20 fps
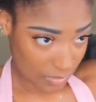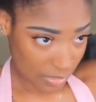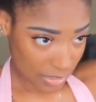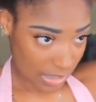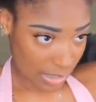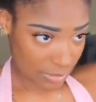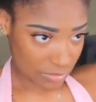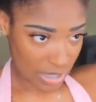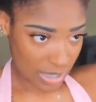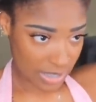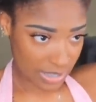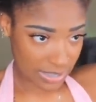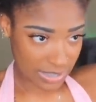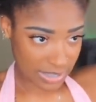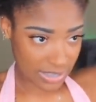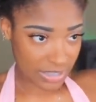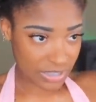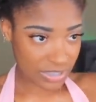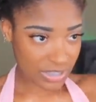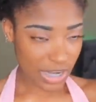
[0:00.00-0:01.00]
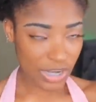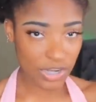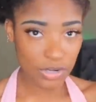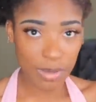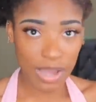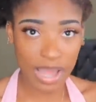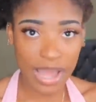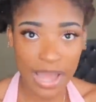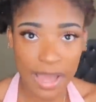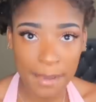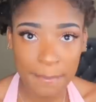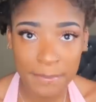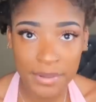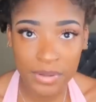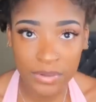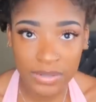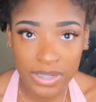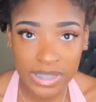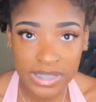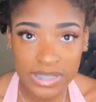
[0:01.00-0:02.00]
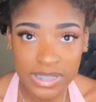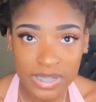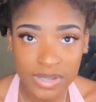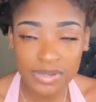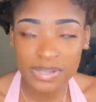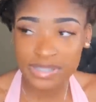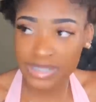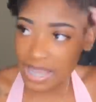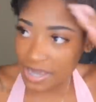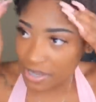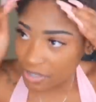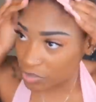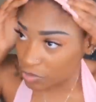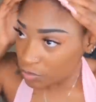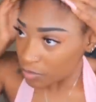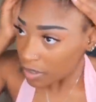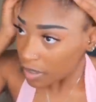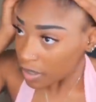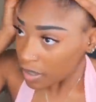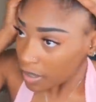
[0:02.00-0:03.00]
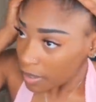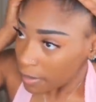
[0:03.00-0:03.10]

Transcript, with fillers: I'm trying to see, should I do a high ponytail? Cause I could do a